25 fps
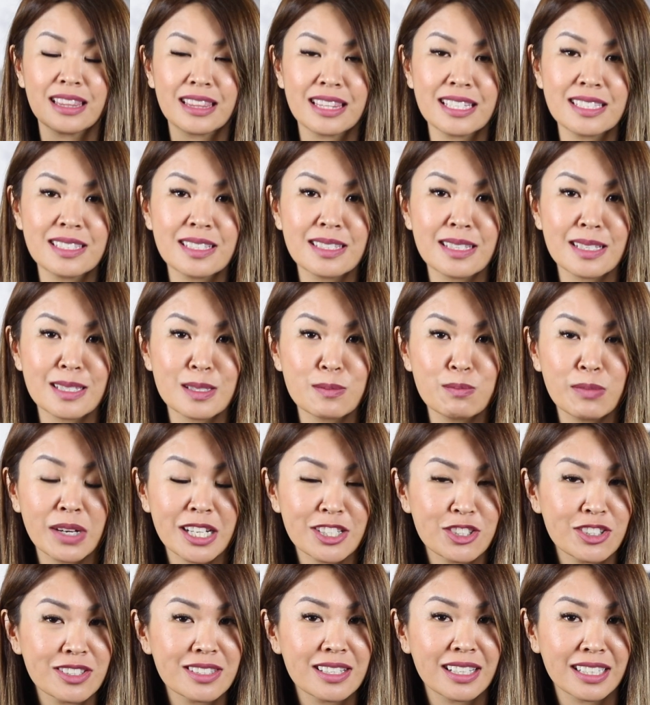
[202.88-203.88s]
This is as
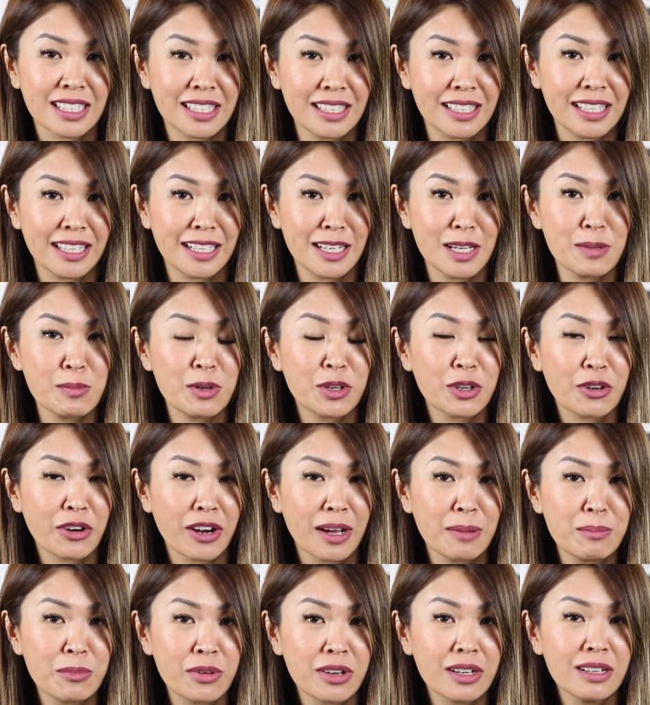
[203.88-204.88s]
much as I can get him on
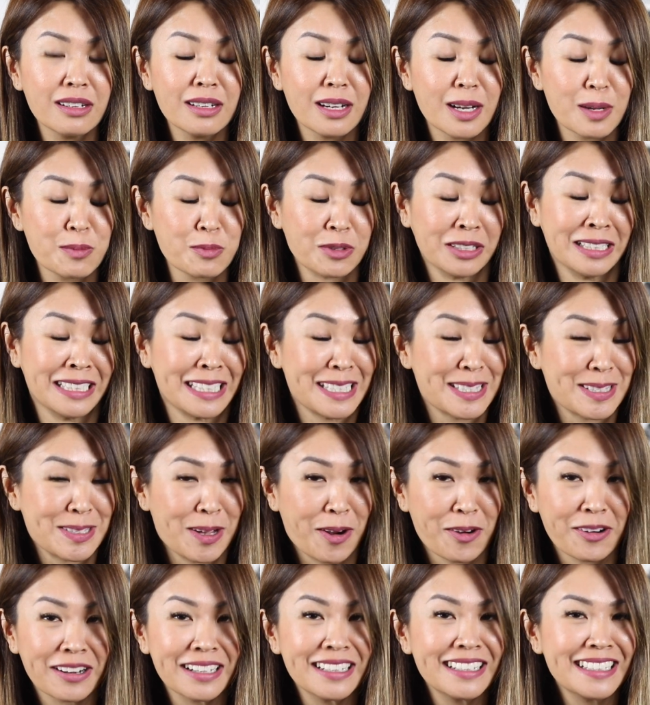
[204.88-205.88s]
camera. I'm really
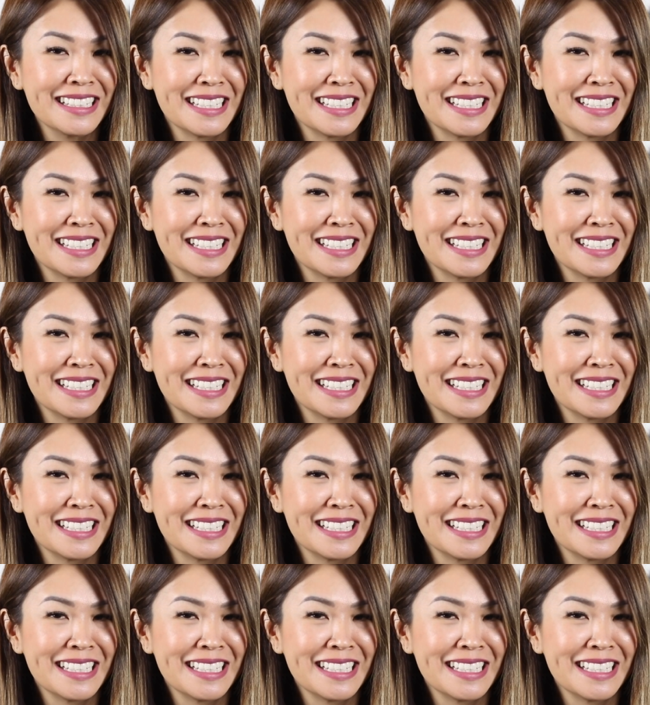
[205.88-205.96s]
sorry.